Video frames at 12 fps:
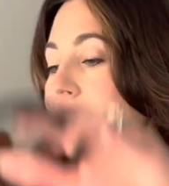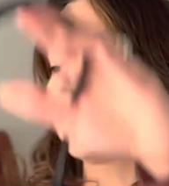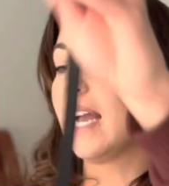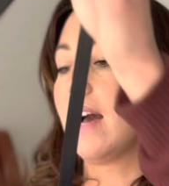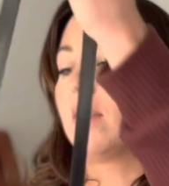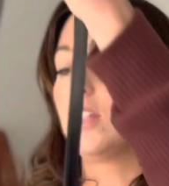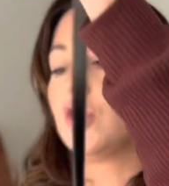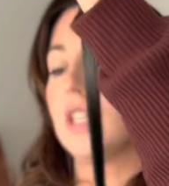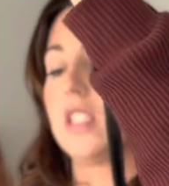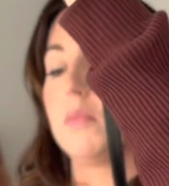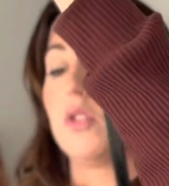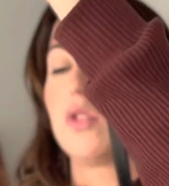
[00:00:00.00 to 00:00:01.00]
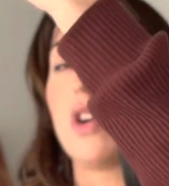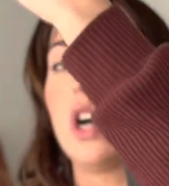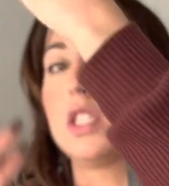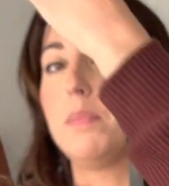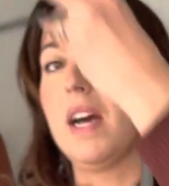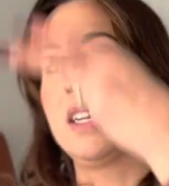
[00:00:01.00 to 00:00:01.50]
they have an adjustable
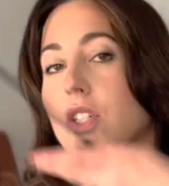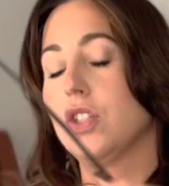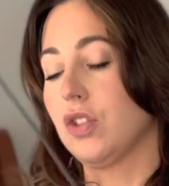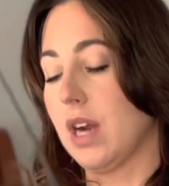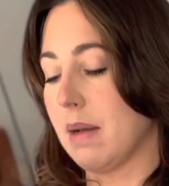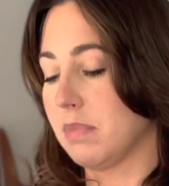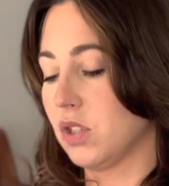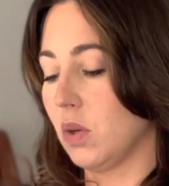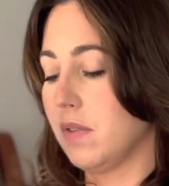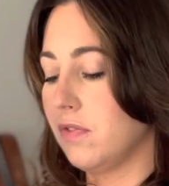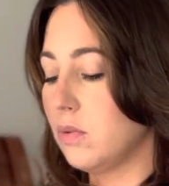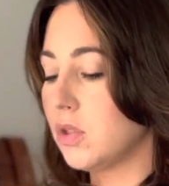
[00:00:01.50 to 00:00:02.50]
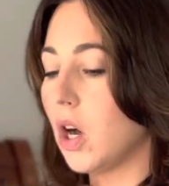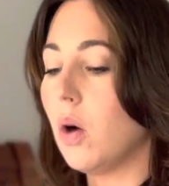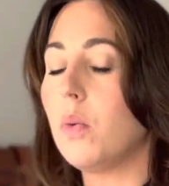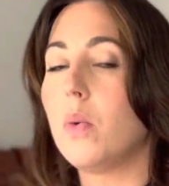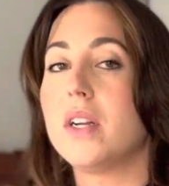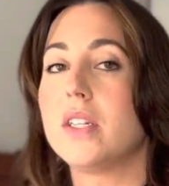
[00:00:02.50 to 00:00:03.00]
crossbody strap. So if you don't
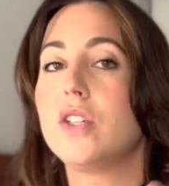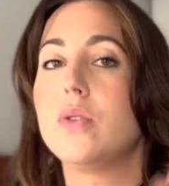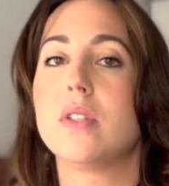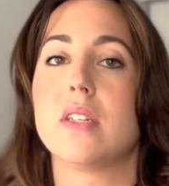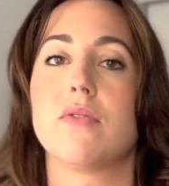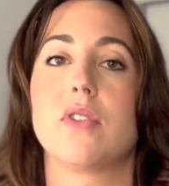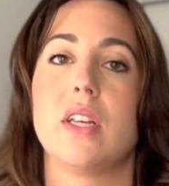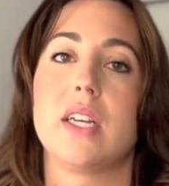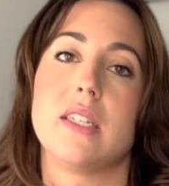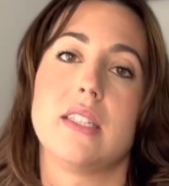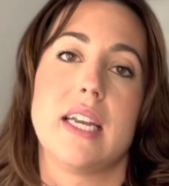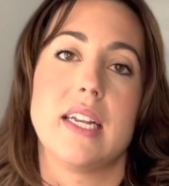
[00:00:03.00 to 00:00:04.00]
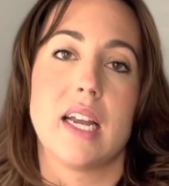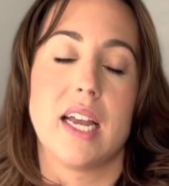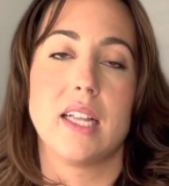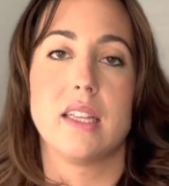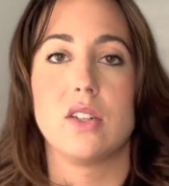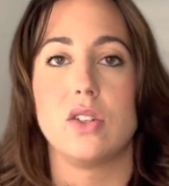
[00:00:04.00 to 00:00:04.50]
want to use it for like a date
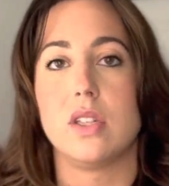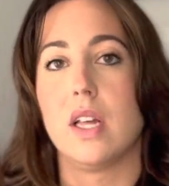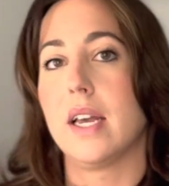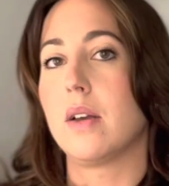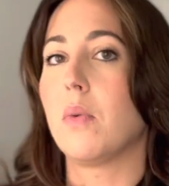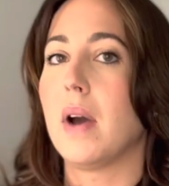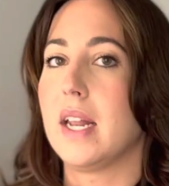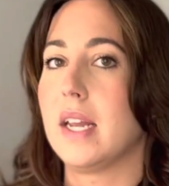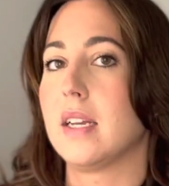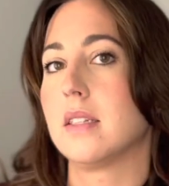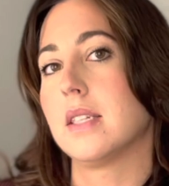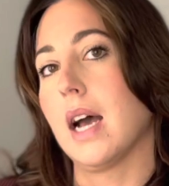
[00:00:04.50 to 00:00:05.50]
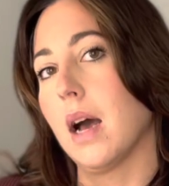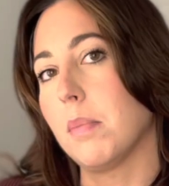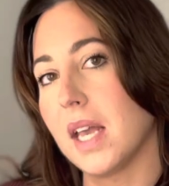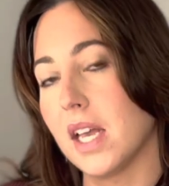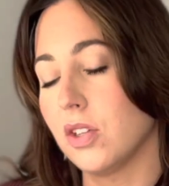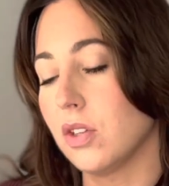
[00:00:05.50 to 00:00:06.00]
night little like wedding top
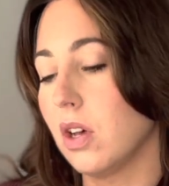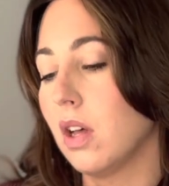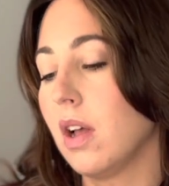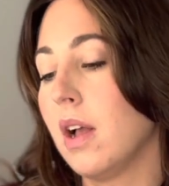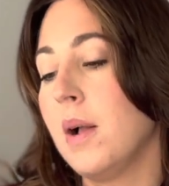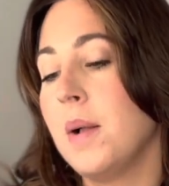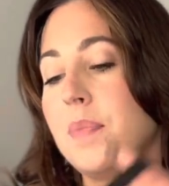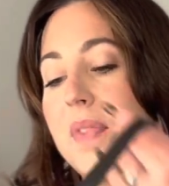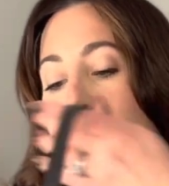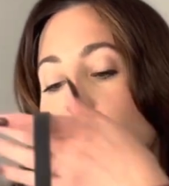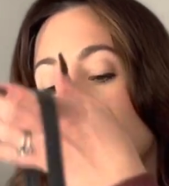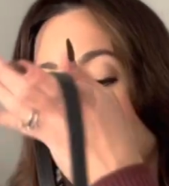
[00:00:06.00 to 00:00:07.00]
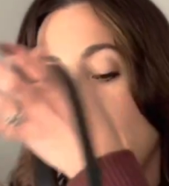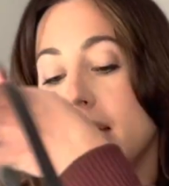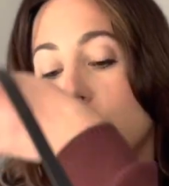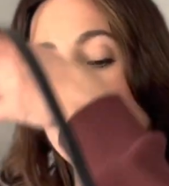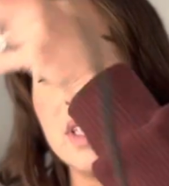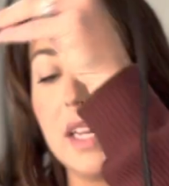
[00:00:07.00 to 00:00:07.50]
handle, then you can
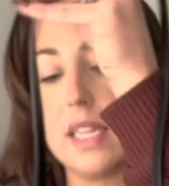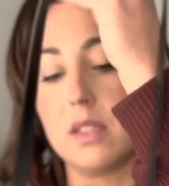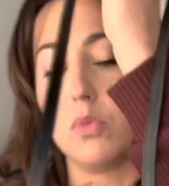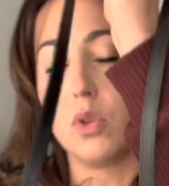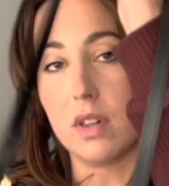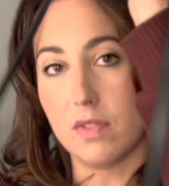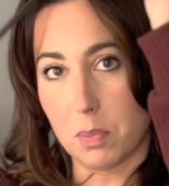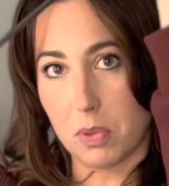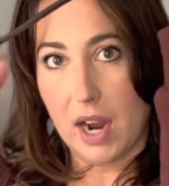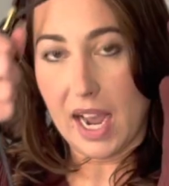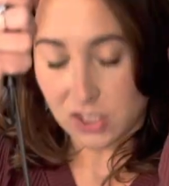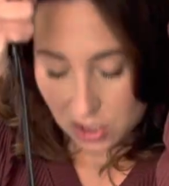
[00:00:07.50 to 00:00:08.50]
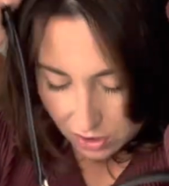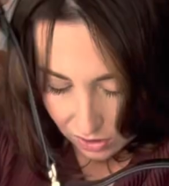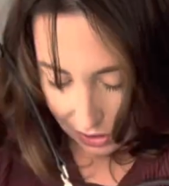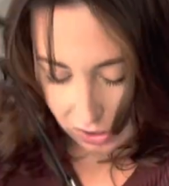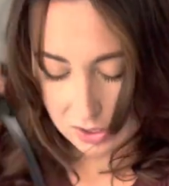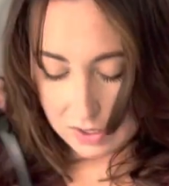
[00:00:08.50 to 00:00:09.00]
use it as more of a
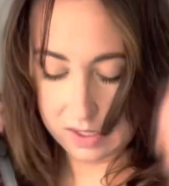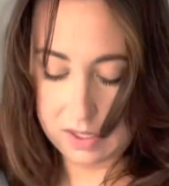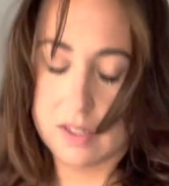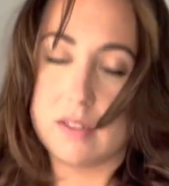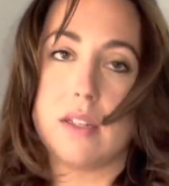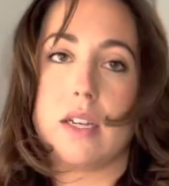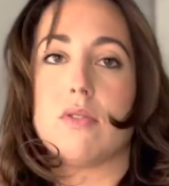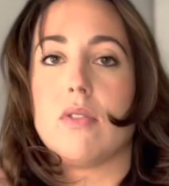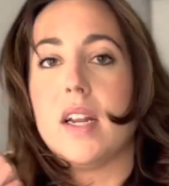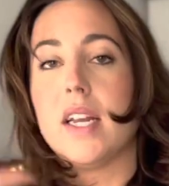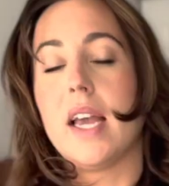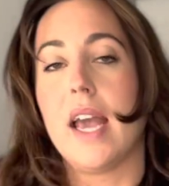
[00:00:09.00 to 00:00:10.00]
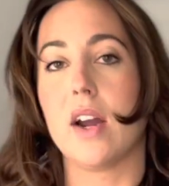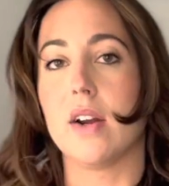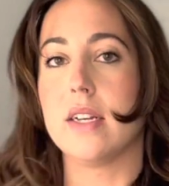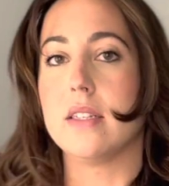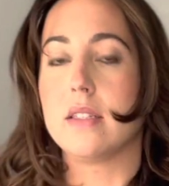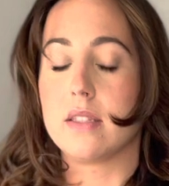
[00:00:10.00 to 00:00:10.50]
practical like running
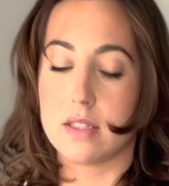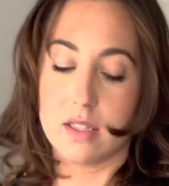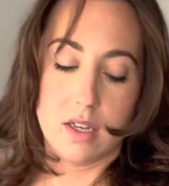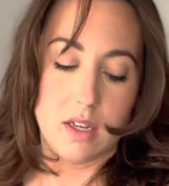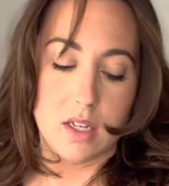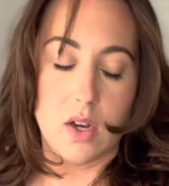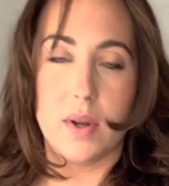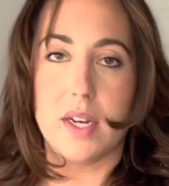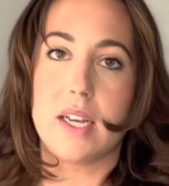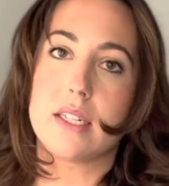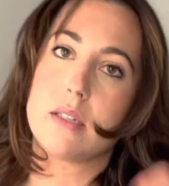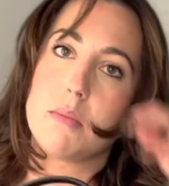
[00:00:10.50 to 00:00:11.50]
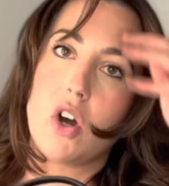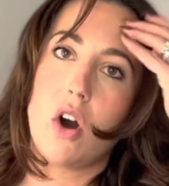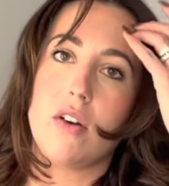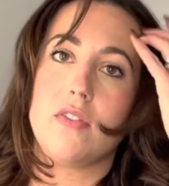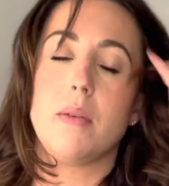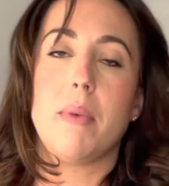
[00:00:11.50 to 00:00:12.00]
errands, going to get some
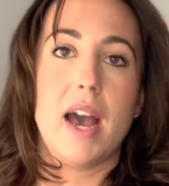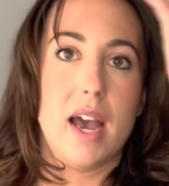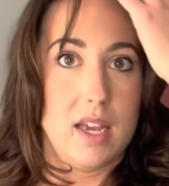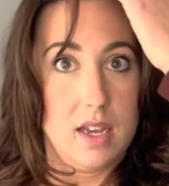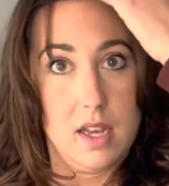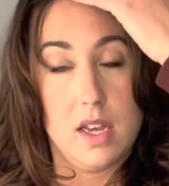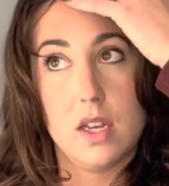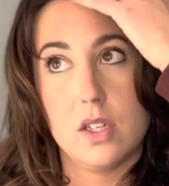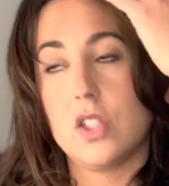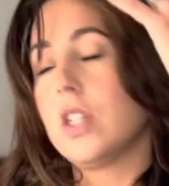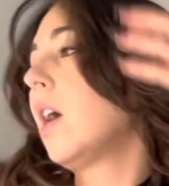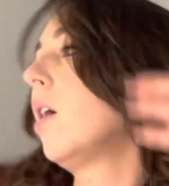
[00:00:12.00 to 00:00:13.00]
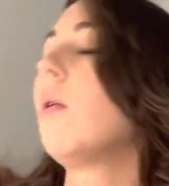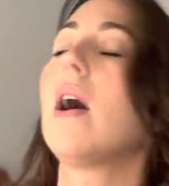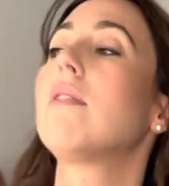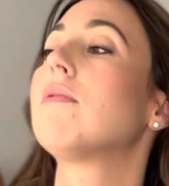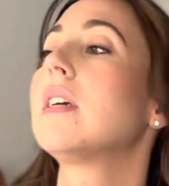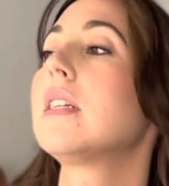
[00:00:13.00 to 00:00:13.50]
coffee bag. So I
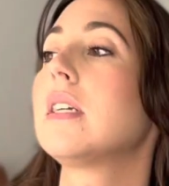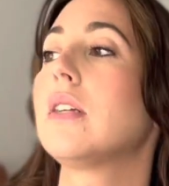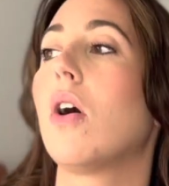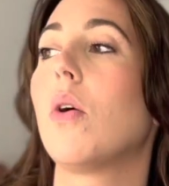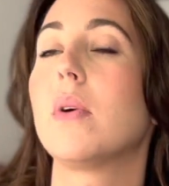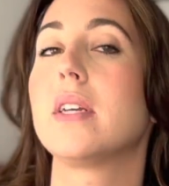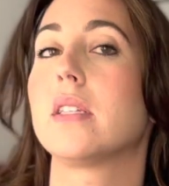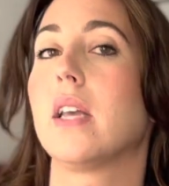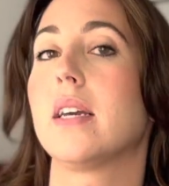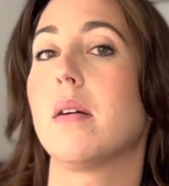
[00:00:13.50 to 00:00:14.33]
really always like a